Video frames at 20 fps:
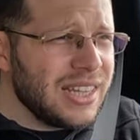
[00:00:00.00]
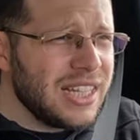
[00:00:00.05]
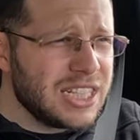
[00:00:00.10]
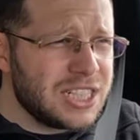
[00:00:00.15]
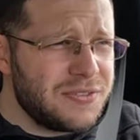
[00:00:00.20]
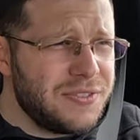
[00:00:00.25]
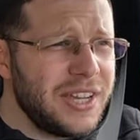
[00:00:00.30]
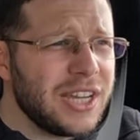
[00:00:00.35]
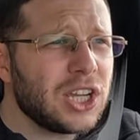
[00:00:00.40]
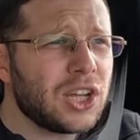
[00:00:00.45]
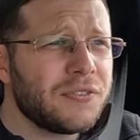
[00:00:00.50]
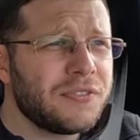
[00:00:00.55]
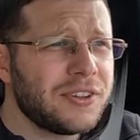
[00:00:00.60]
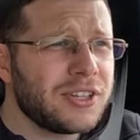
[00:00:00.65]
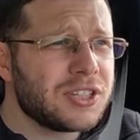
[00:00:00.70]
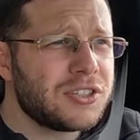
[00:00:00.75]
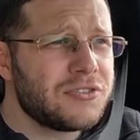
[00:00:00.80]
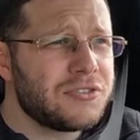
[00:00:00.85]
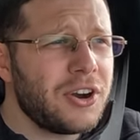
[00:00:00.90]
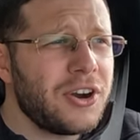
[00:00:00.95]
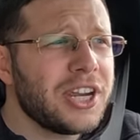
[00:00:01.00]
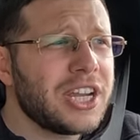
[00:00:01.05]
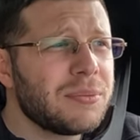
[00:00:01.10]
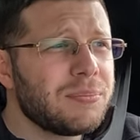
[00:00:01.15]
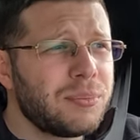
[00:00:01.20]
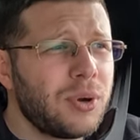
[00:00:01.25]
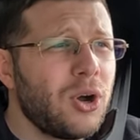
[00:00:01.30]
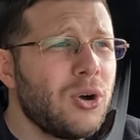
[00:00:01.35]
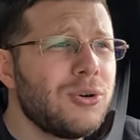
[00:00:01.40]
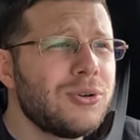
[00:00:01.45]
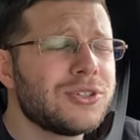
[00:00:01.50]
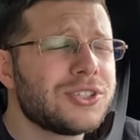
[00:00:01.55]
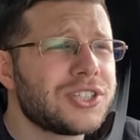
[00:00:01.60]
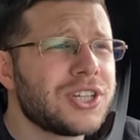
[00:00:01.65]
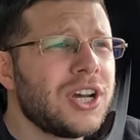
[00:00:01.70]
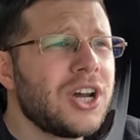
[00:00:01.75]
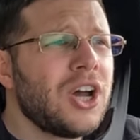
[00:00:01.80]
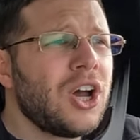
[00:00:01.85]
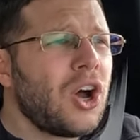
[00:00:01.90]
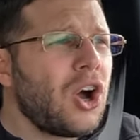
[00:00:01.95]
this vehicle feels very
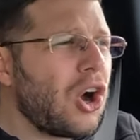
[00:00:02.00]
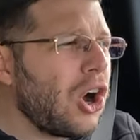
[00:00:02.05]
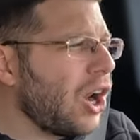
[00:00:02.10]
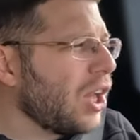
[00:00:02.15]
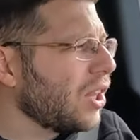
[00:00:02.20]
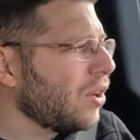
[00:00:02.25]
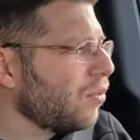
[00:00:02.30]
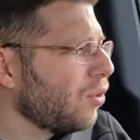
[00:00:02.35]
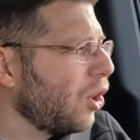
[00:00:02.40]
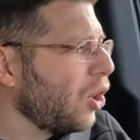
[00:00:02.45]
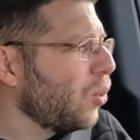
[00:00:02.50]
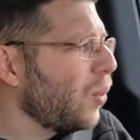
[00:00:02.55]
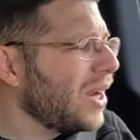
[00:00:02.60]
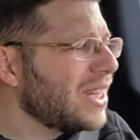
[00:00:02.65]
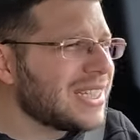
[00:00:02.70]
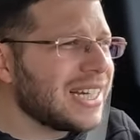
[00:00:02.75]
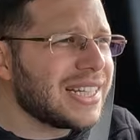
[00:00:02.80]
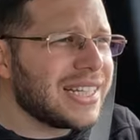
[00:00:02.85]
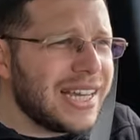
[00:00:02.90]
composed on the roadways.